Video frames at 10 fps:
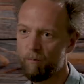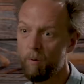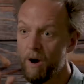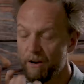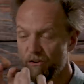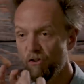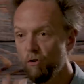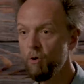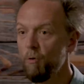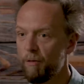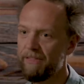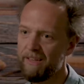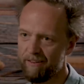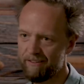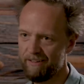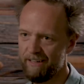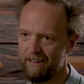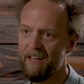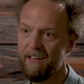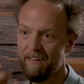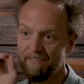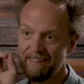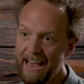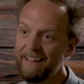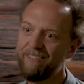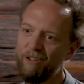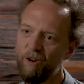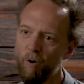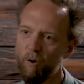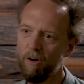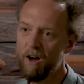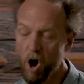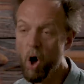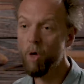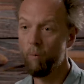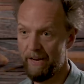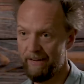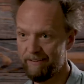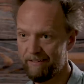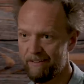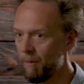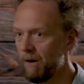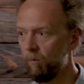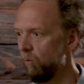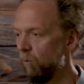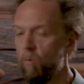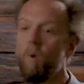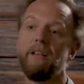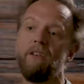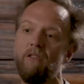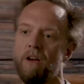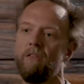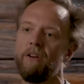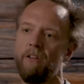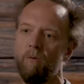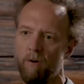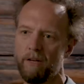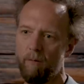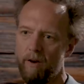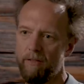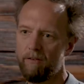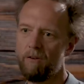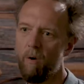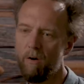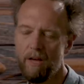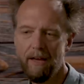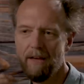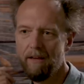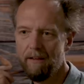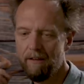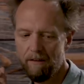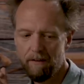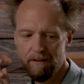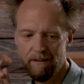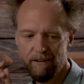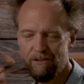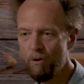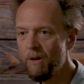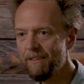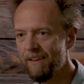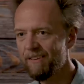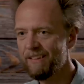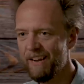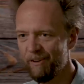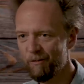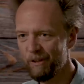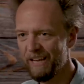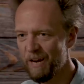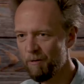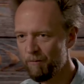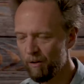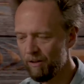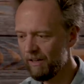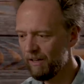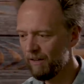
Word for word: We want truth in the scene. That's the goal, always, no matter what genre you're working with. So doing things like that is really helpful